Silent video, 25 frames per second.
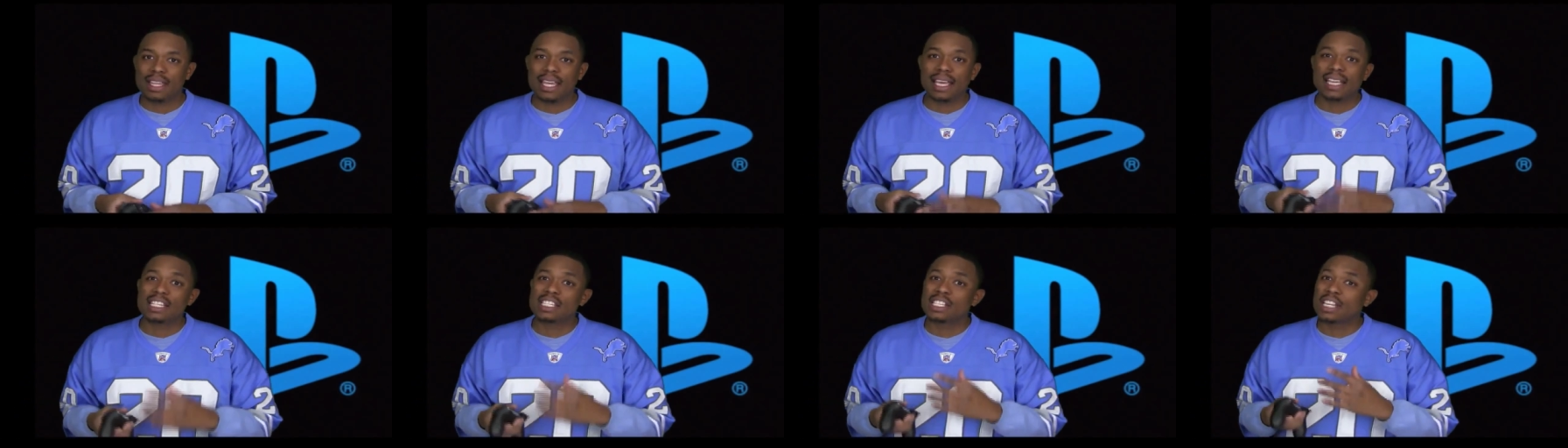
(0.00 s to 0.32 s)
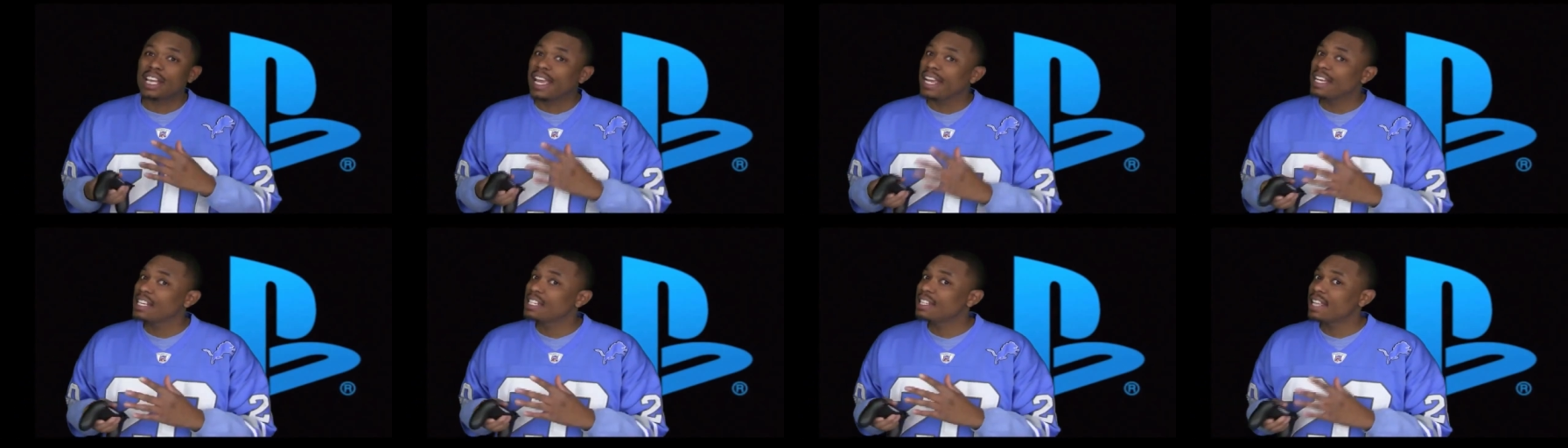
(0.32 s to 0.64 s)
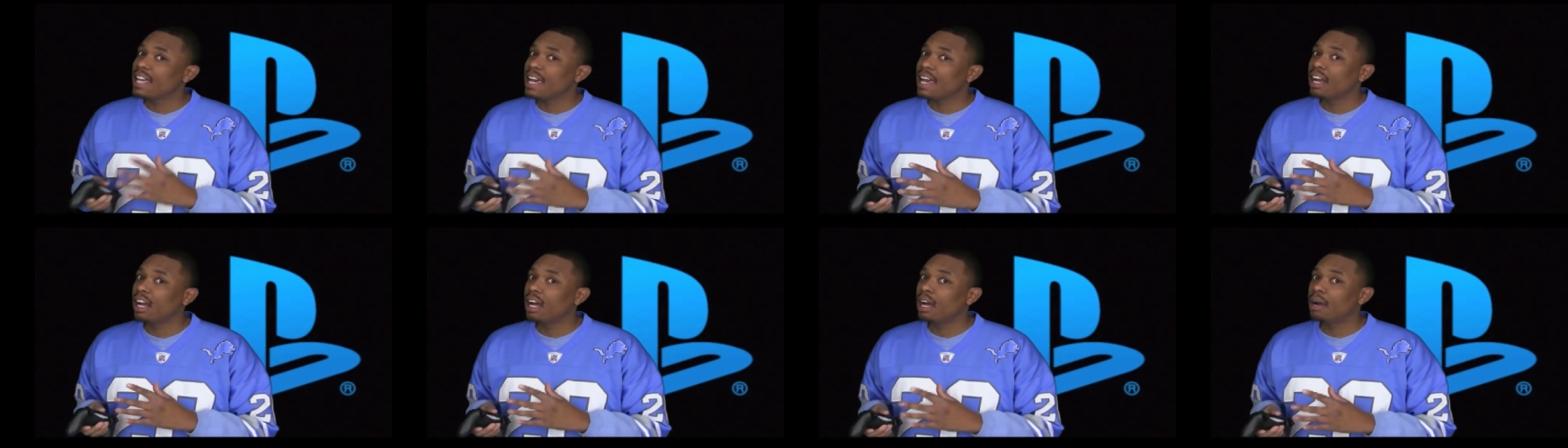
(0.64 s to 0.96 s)
They changed
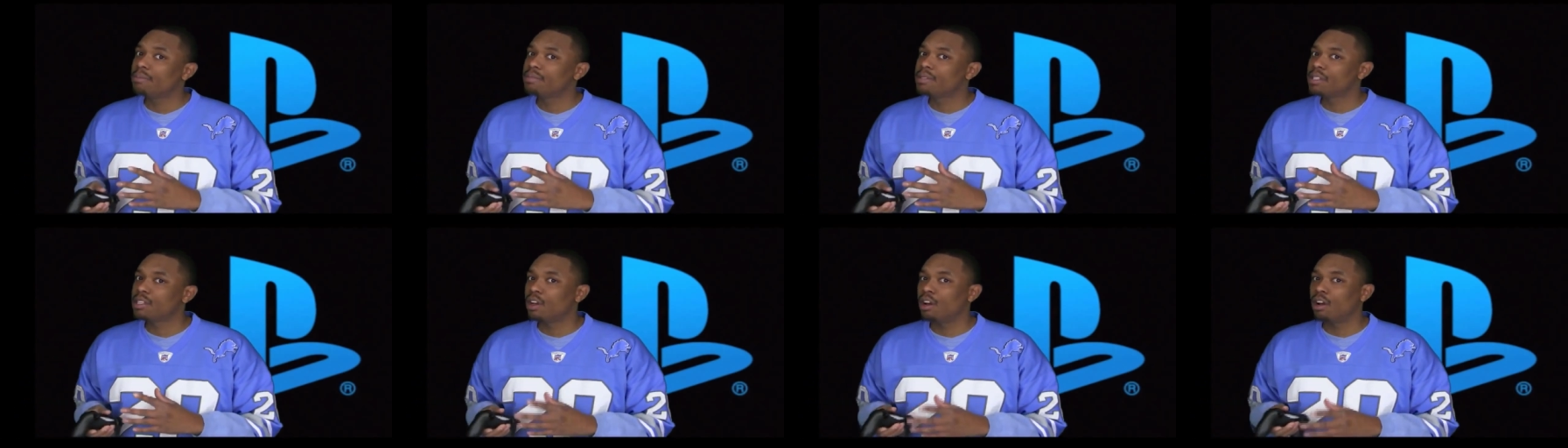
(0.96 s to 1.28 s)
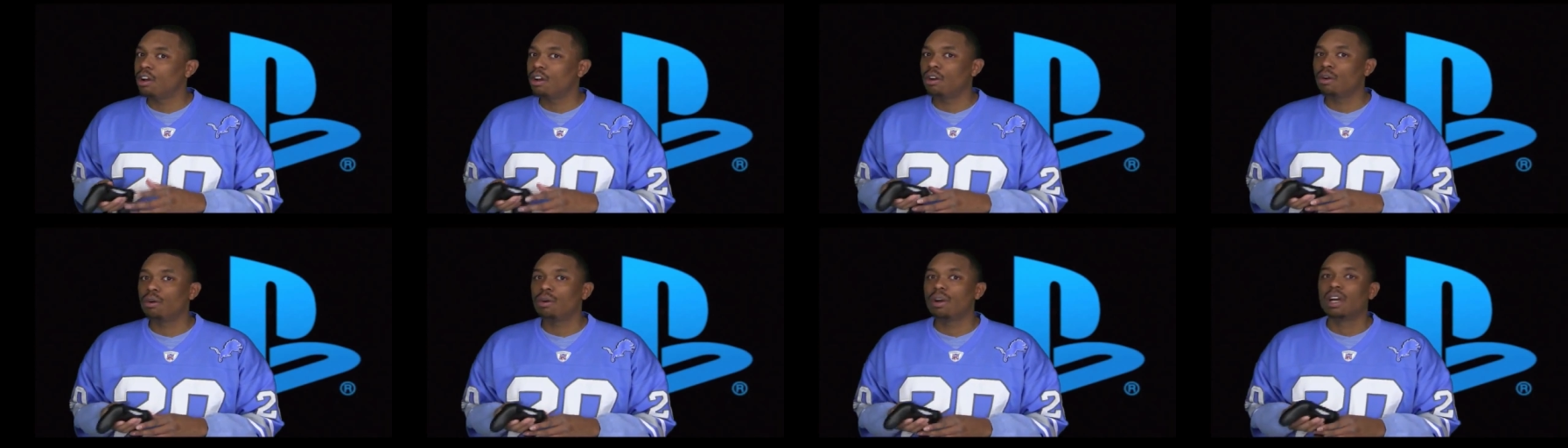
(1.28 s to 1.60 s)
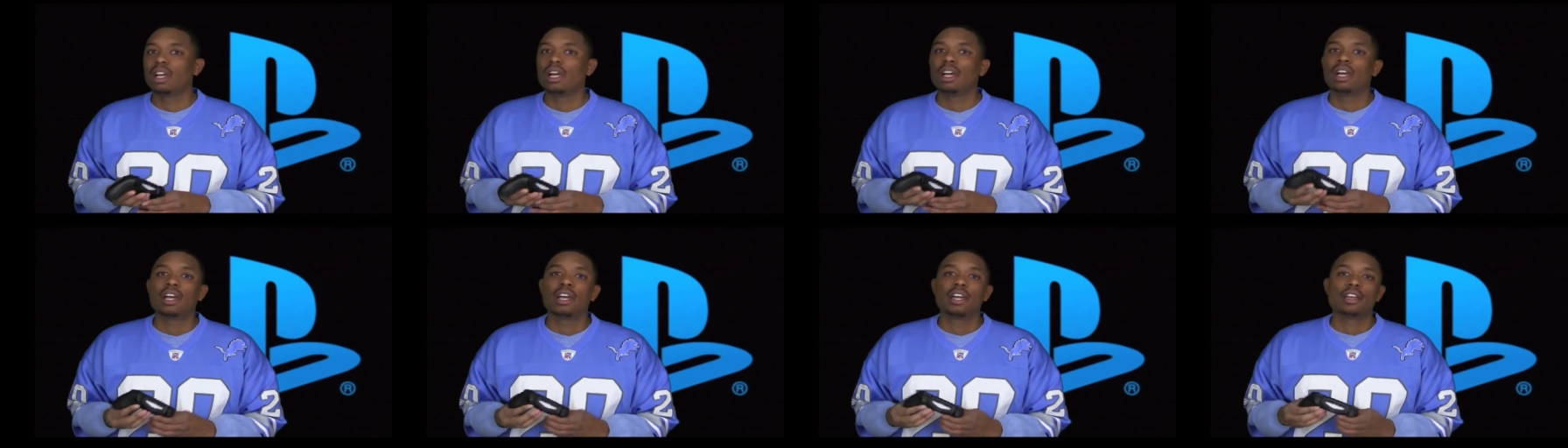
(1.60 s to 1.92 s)
that up, so
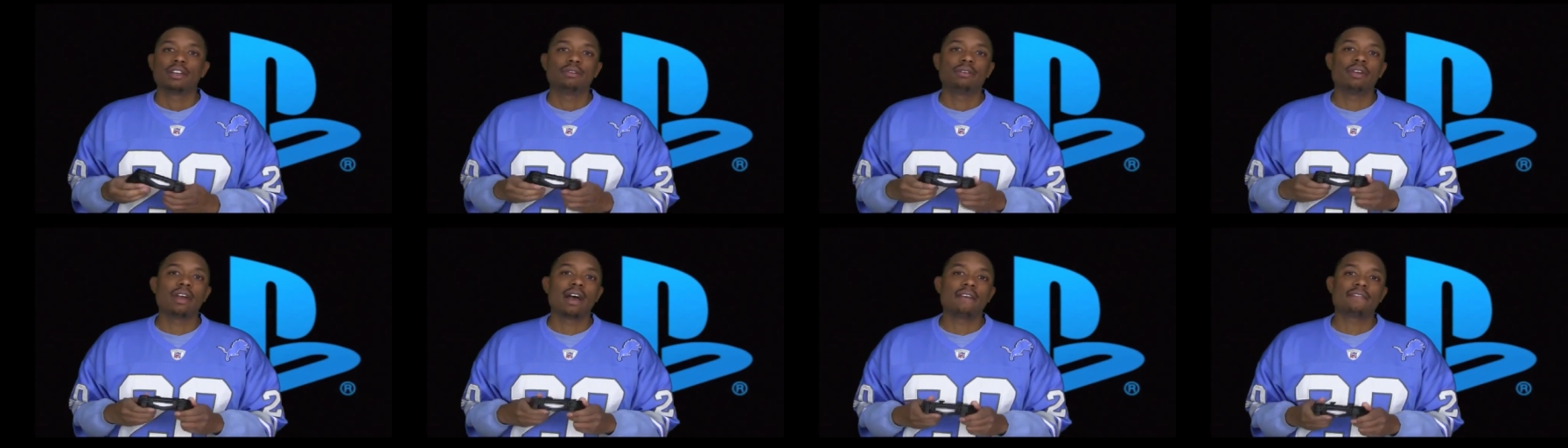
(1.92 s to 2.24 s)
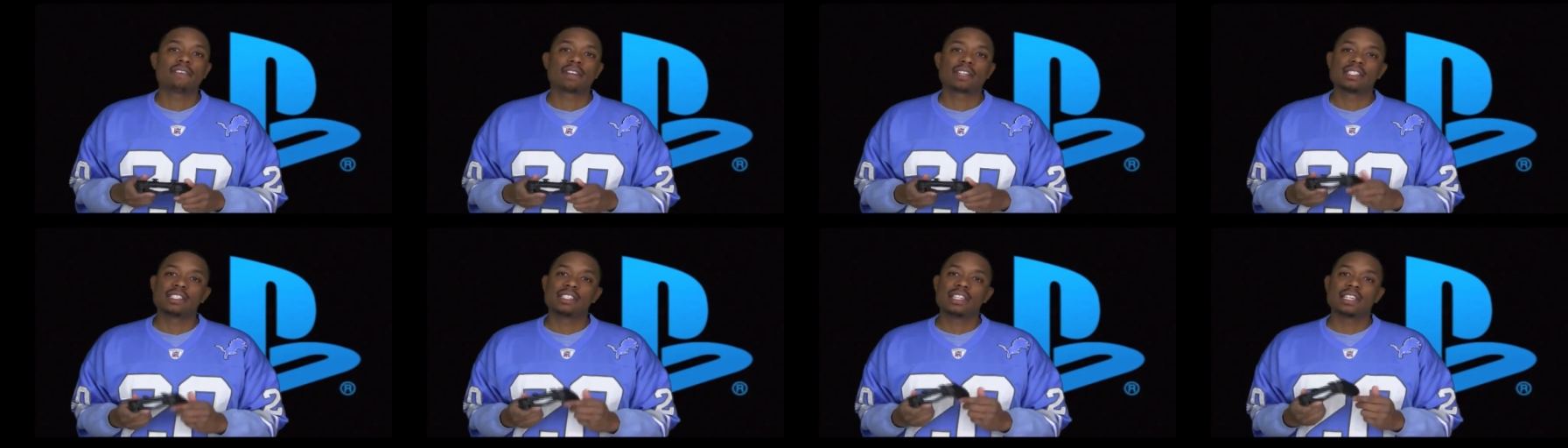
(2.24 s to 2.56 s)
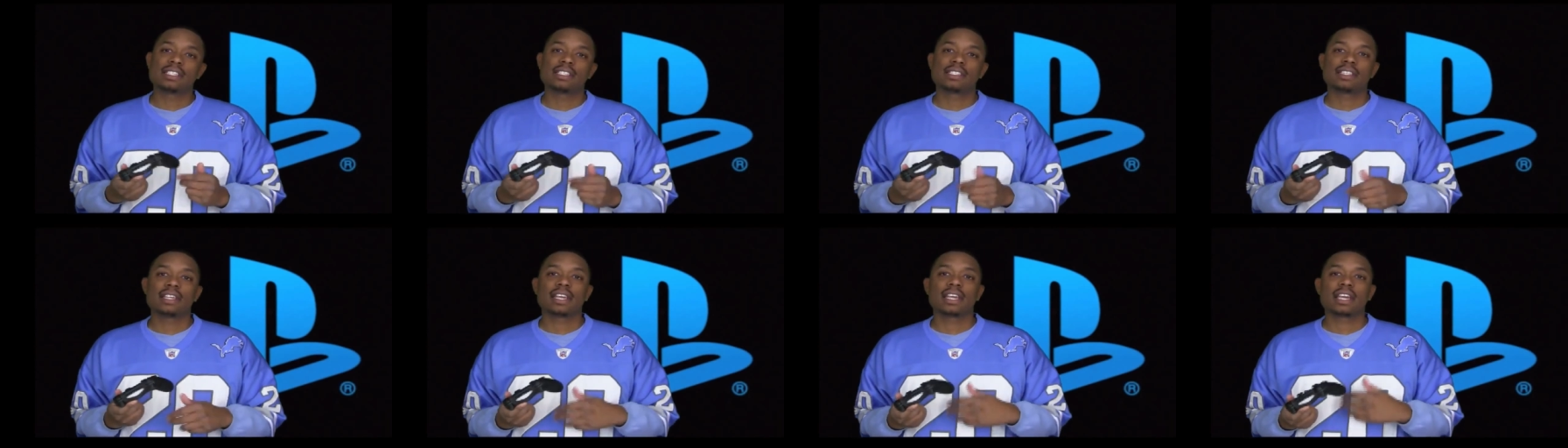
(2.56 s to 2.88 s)
you have
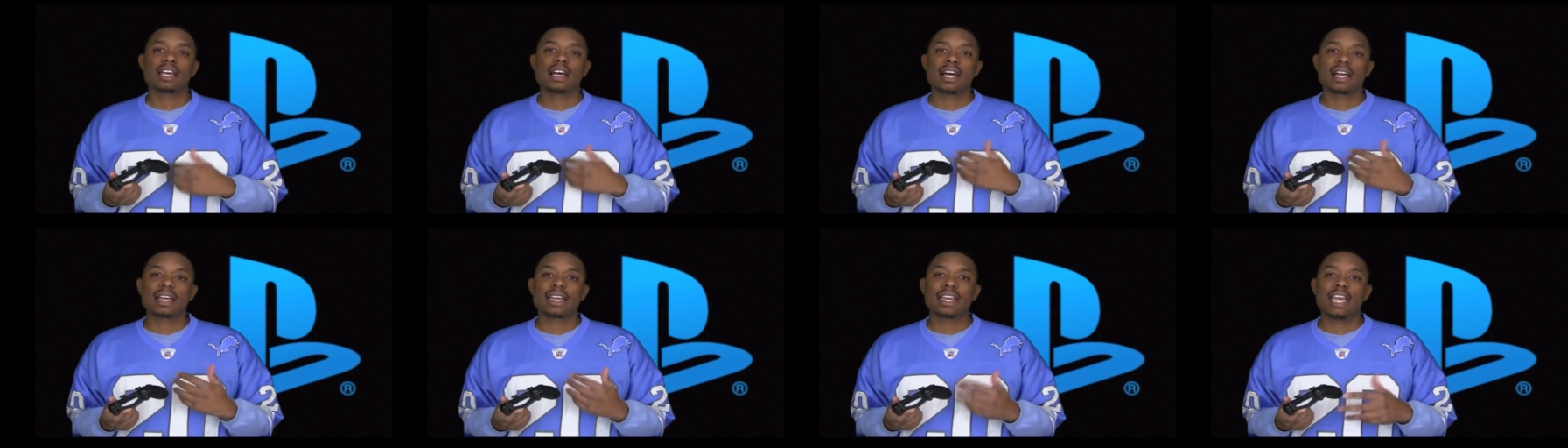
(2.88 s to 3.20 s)
existing